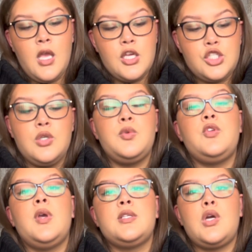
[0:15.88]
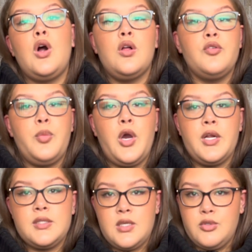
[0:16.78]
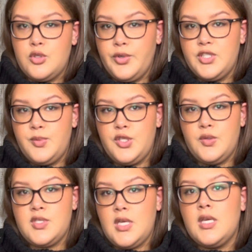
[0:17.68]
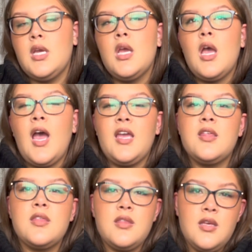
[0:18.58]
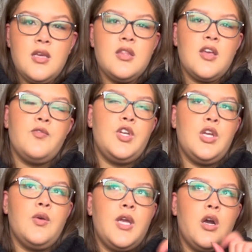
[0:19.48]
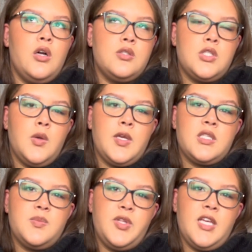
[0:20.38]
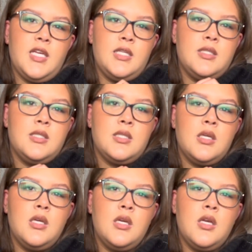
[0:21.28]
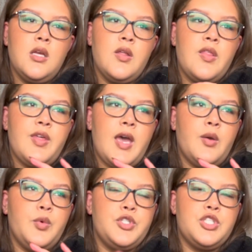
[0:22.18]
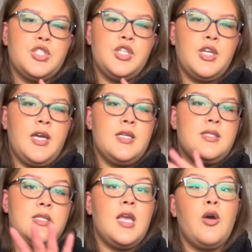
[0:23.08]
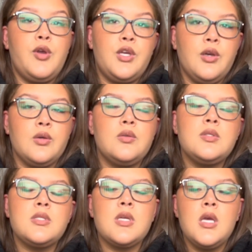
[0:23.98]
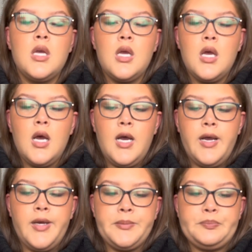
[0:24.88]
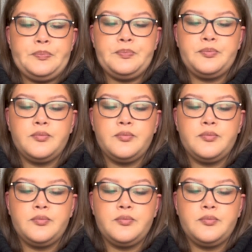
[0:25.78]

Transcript: shared with you guys all of the products that I was going to be using. I think in that video I also explained that we're just going to kind of see how it goes, and